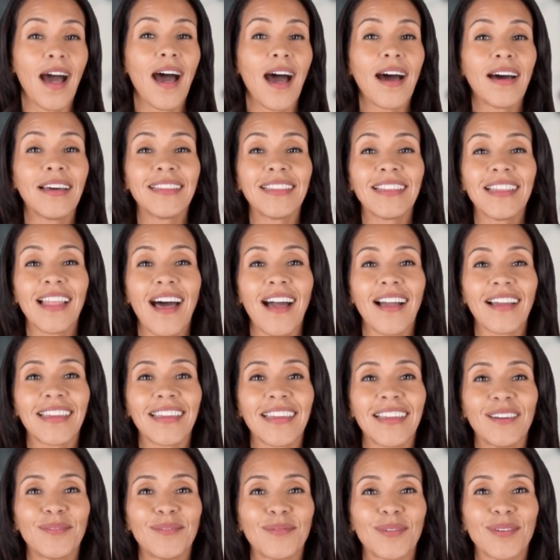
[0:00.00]

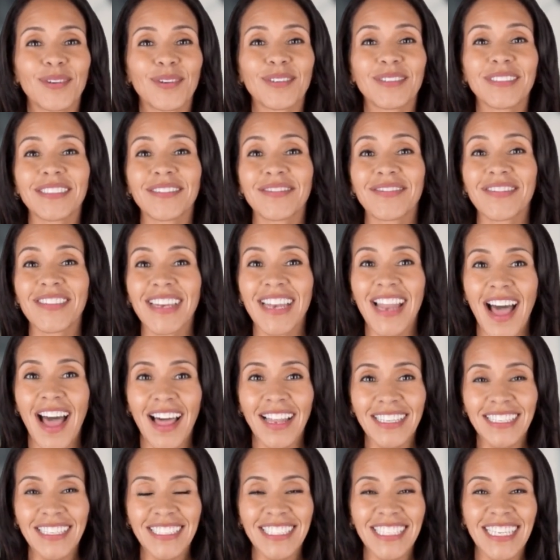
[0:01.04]
unlocking a world of
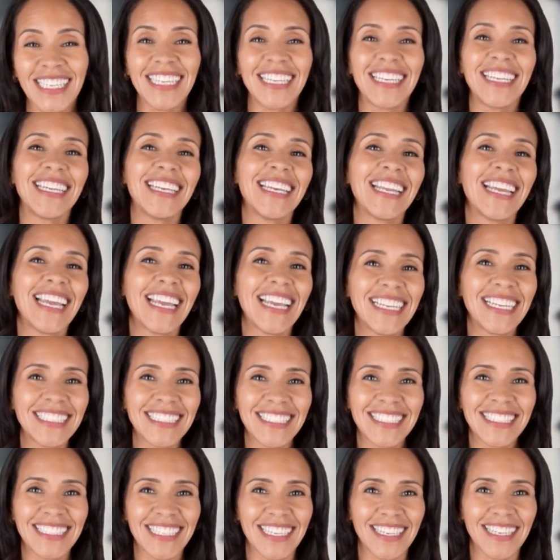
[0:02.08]
knowledge in an
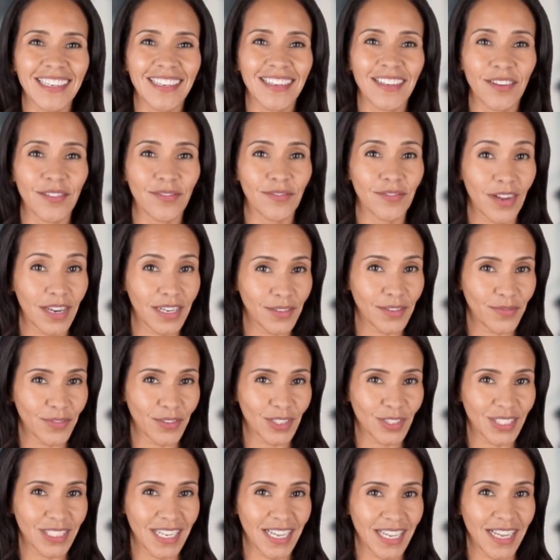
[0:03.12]
instant. Ready for
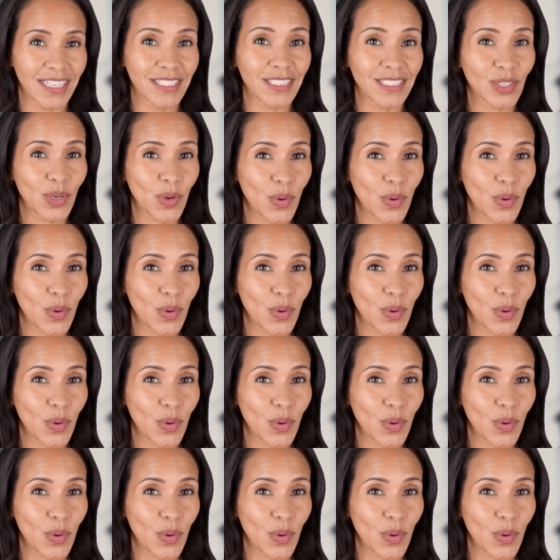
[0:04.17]
today's